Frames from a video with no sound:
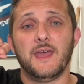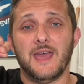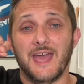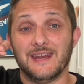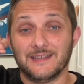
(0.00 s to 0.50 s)

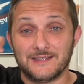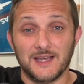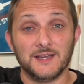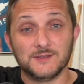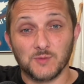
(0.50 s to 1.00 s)
and it
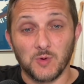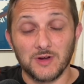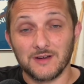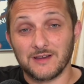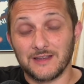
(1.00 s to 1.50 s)
does
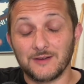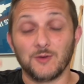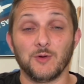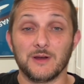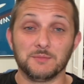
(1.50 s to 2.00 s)
work
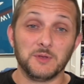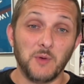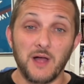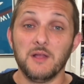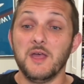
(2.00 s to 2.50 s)
incredibly
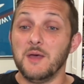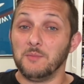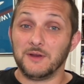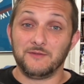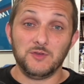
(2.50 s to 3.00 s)
well.
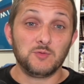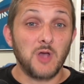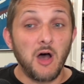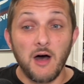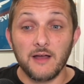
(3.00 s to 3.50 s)
But
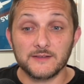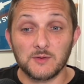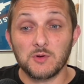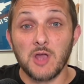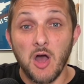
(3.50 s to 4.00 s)
if
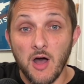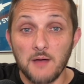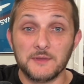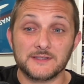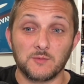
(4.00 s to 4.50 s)
someone
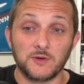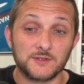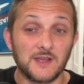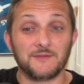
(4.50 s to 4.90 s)
comments on one of your stuff,